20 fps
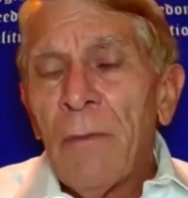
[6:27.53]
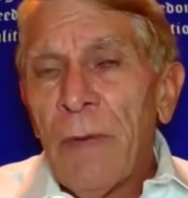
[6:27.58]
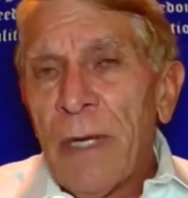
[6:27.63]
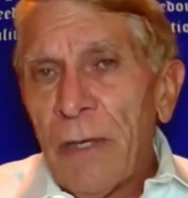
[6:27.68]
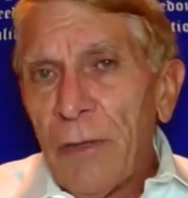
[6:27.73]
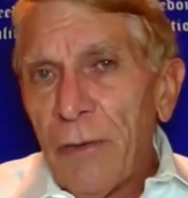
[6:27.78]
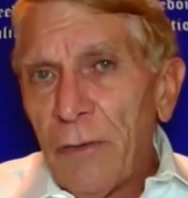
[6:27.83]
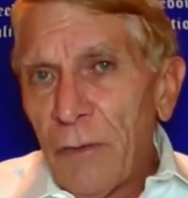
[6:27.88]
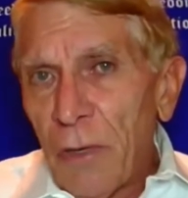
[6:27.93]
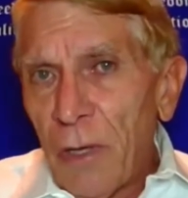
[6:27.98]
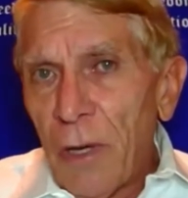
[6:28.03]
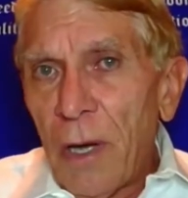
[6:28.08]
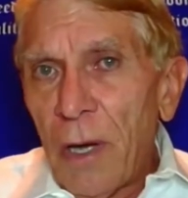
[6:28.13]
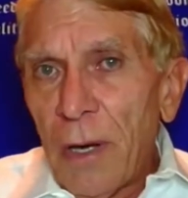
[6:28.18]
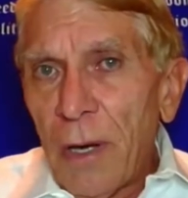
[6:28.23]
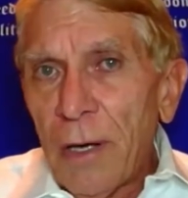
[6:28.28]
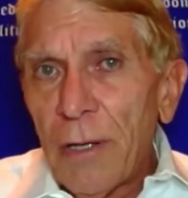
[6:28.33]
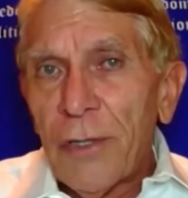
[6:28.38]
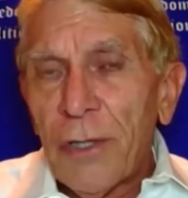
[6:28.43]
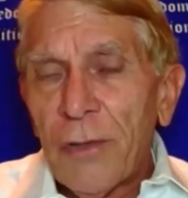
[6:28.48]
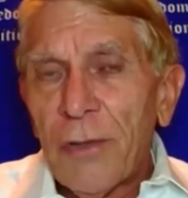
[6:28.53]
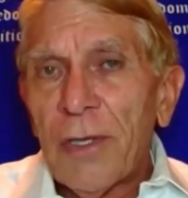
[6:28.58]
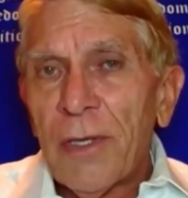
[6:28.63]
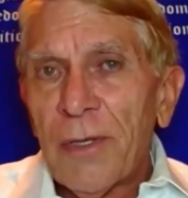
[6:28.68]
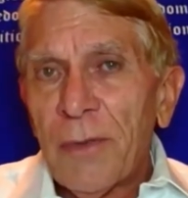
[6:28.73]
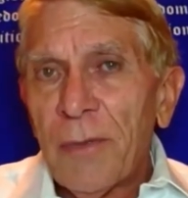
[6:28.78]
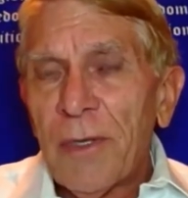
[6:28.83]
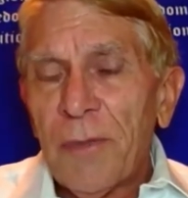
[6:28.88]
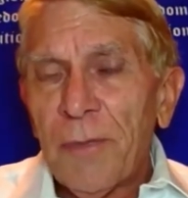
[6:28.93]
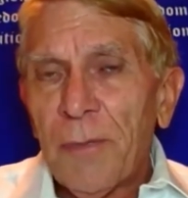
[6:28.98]
We do large
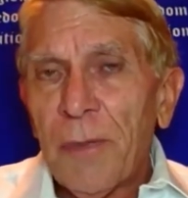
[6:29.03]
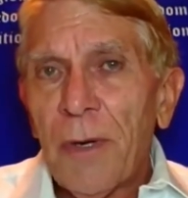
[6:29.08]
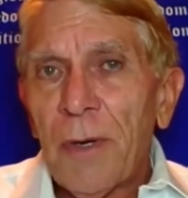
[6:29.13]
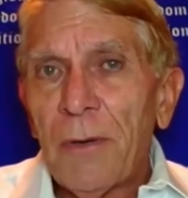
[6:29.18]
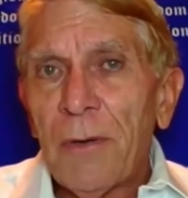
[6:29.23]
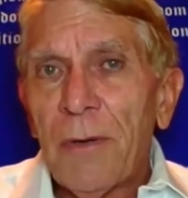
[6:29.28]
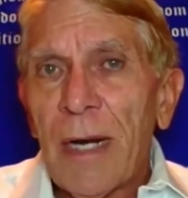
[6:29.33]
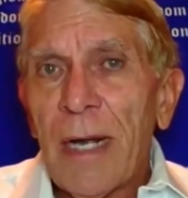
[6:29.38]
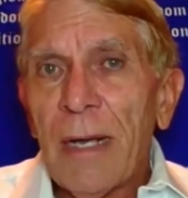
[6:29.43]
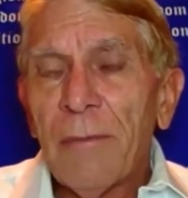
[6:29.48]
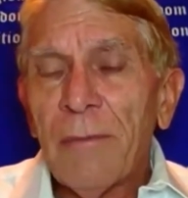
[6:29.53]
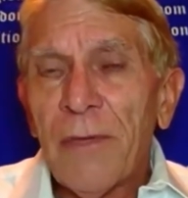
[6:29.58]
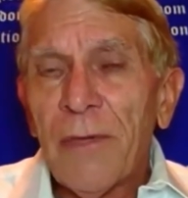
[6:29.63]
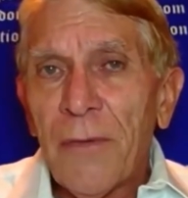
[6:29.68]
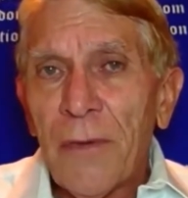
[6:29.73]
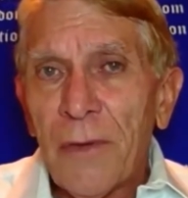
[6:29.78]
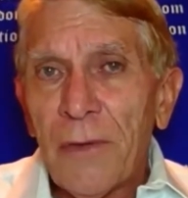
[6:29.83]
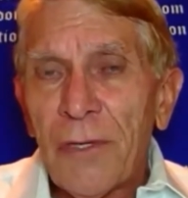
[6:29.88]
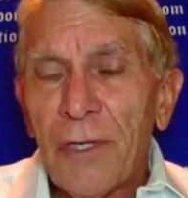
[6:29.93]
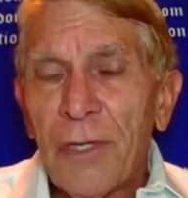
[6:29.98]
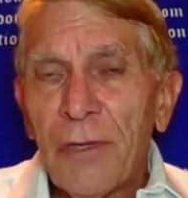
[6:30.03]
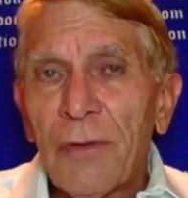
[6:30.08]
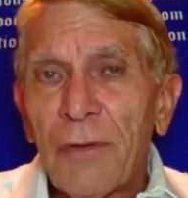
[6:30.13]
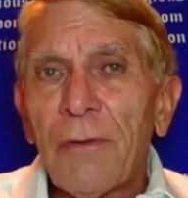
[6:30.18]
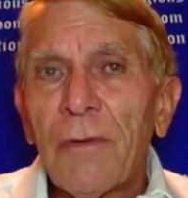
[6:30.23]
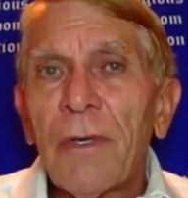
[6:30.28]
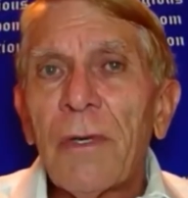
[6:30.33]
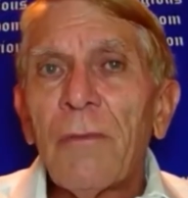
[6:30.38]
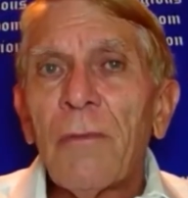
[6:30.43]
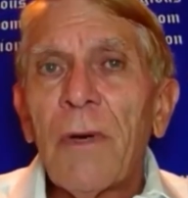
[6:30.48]
Christmas programs for the
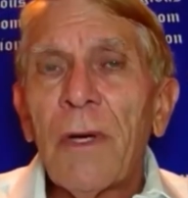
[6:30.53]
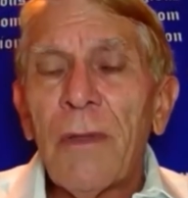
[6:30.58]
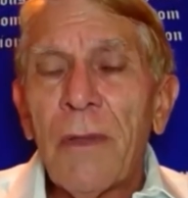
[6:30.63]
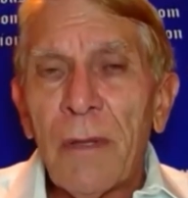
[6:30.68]
children,